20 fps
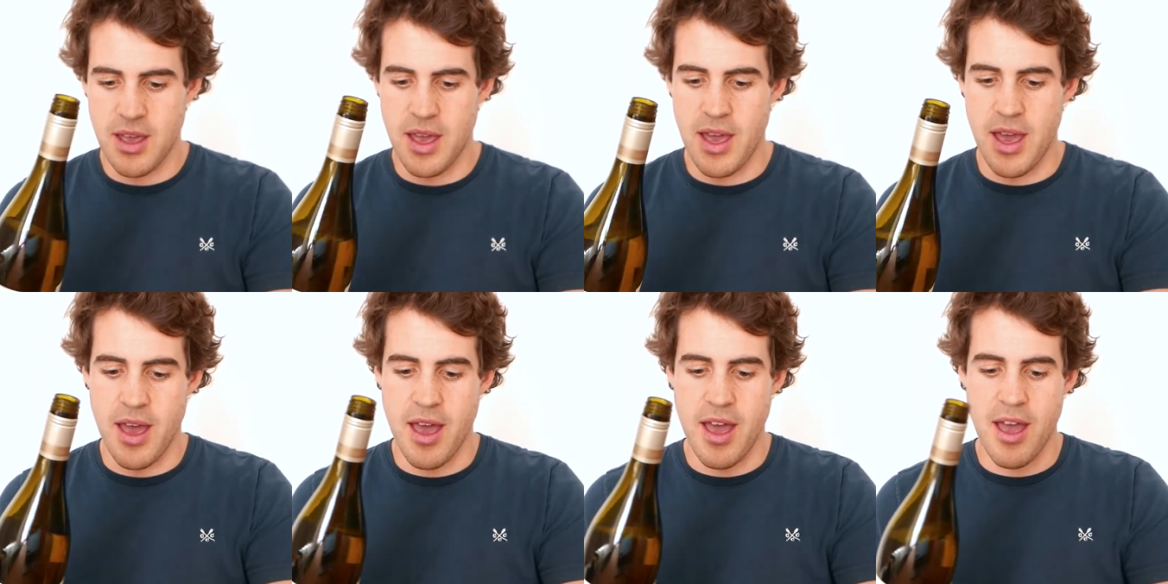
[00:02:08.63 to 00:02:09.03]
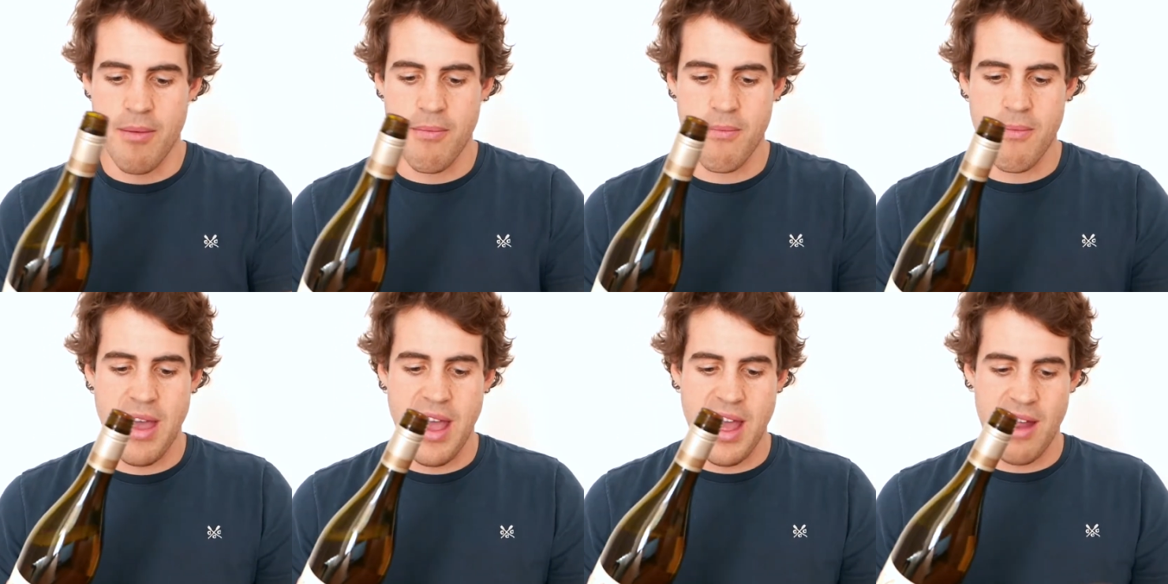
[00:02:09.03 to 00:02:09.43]

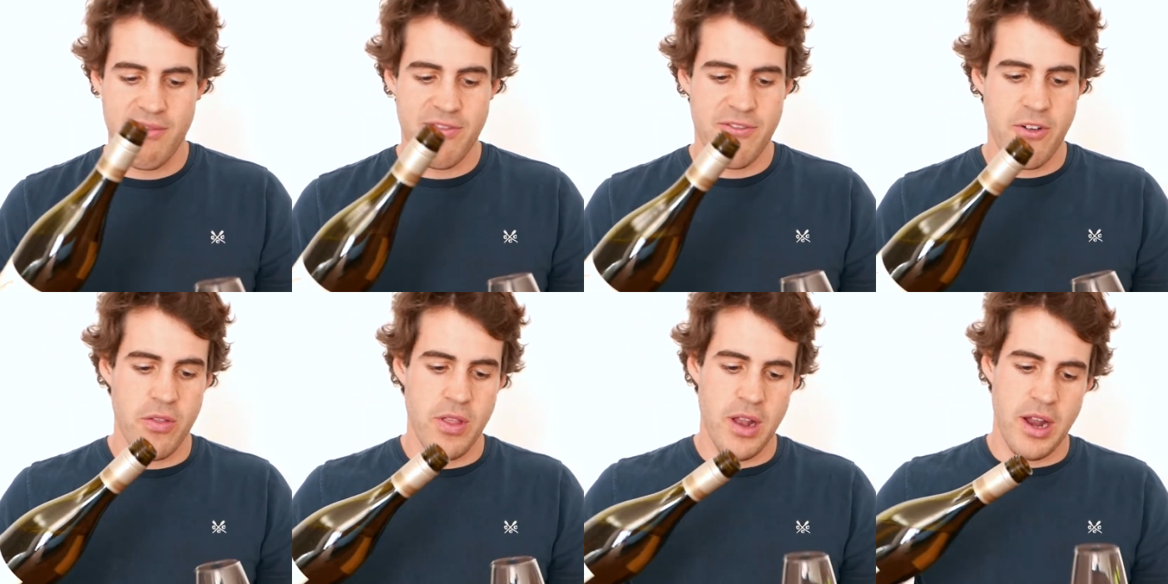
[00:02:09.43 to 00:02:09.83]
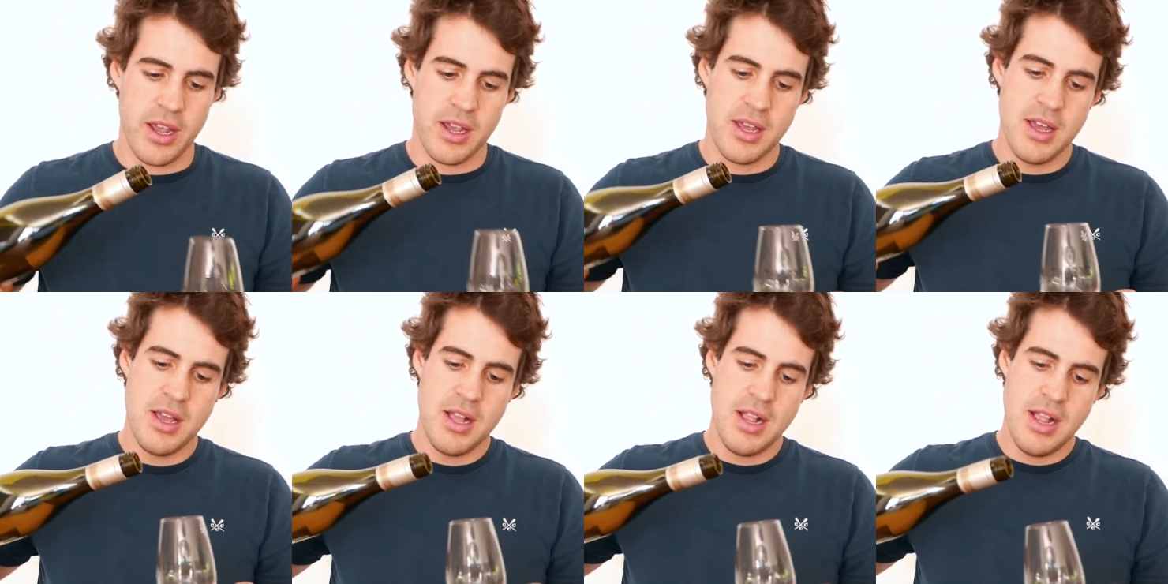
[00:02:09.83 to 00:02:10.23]
at Vondeling,
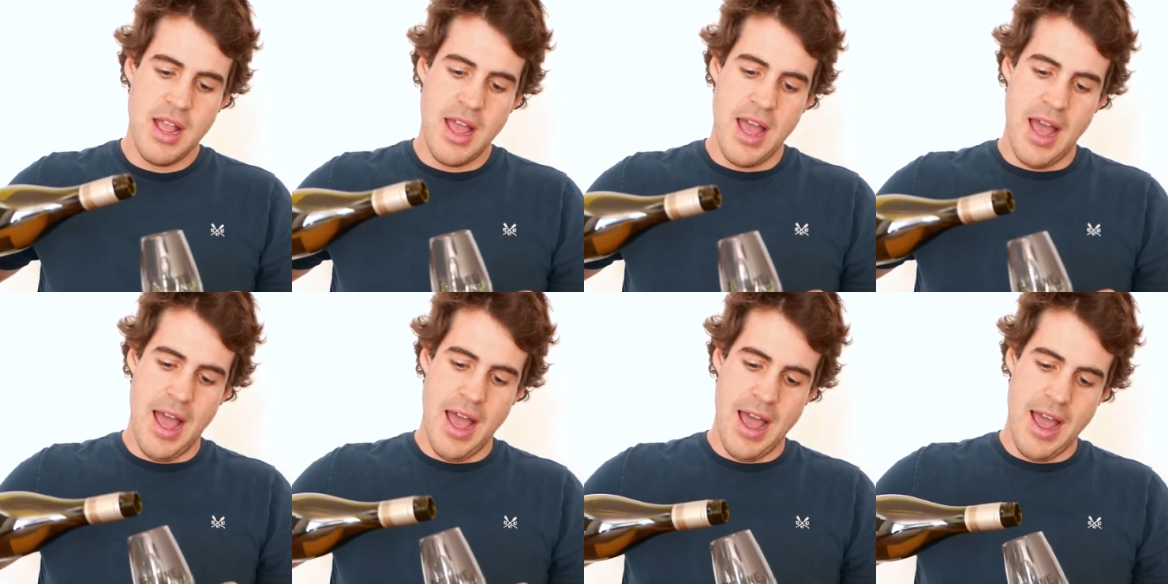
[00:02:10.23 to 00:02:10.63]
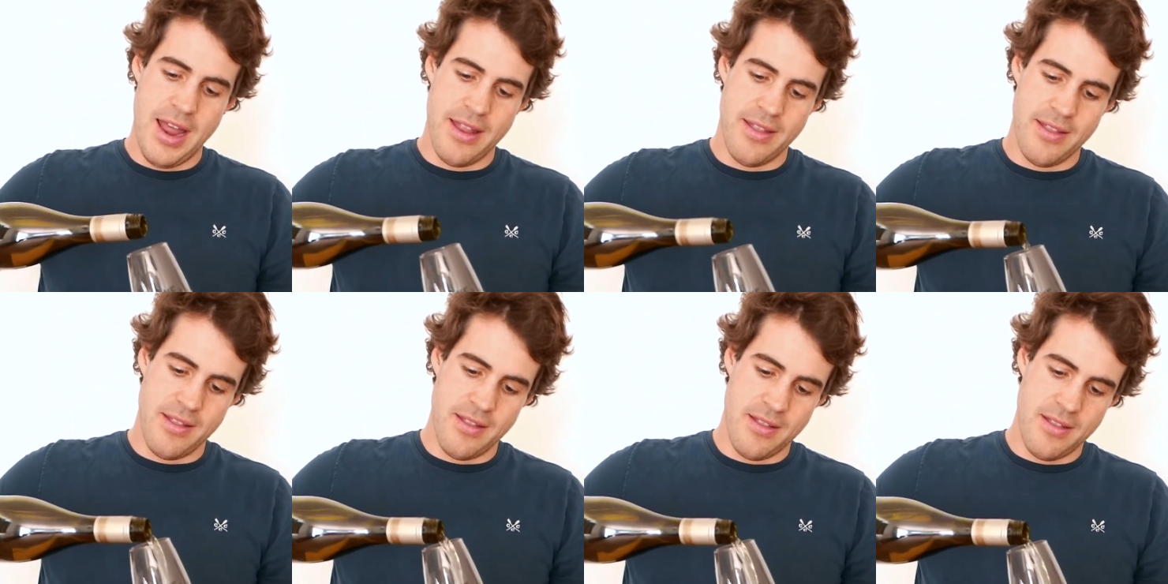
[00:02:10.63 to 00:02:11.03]

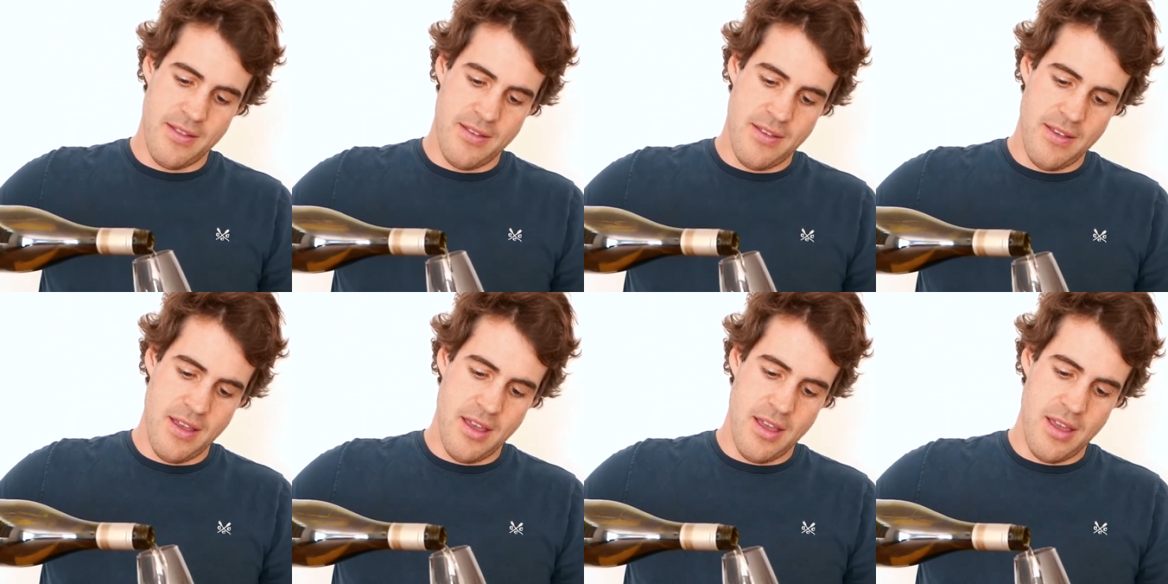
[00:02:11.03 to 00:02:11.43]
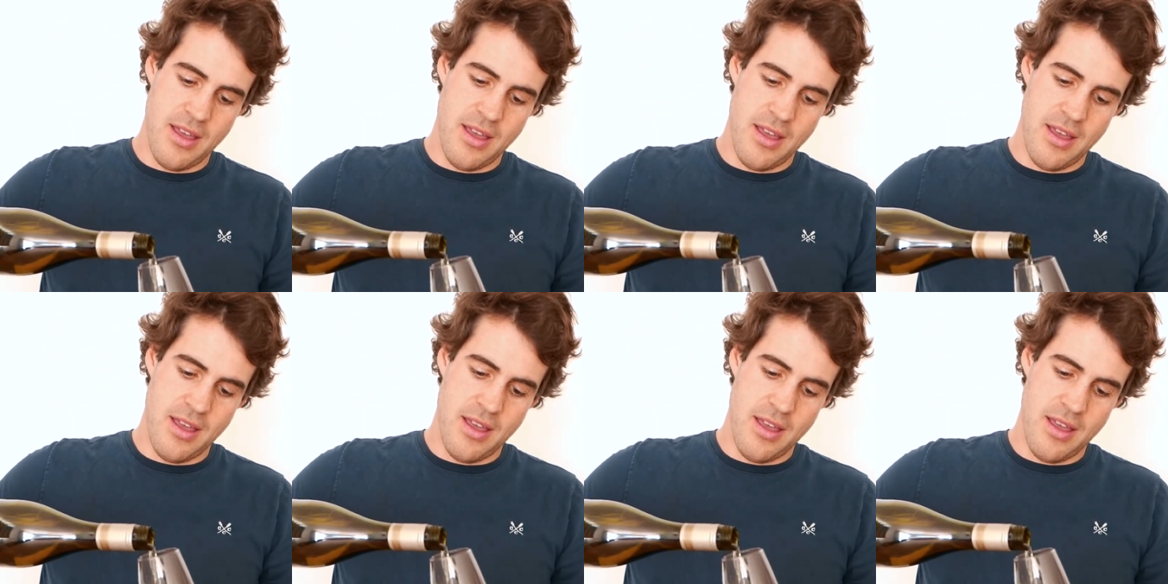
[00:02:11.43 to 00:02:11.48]
and